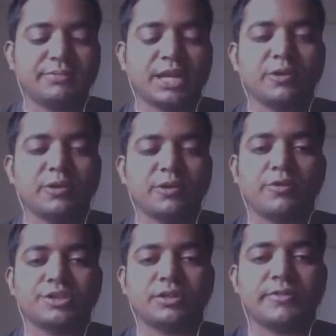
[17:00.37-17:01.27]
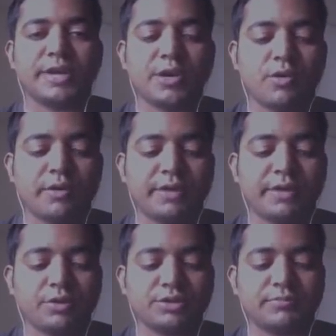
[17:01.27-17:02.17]
Thank you for watching the video. Have an
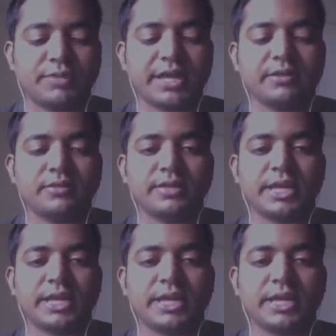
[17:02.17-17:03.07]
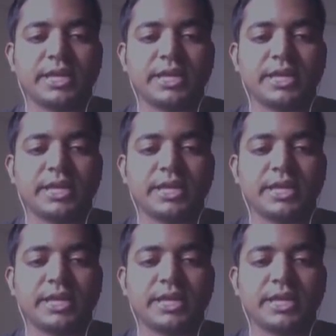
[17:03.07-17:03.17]
awesome day. Thank you.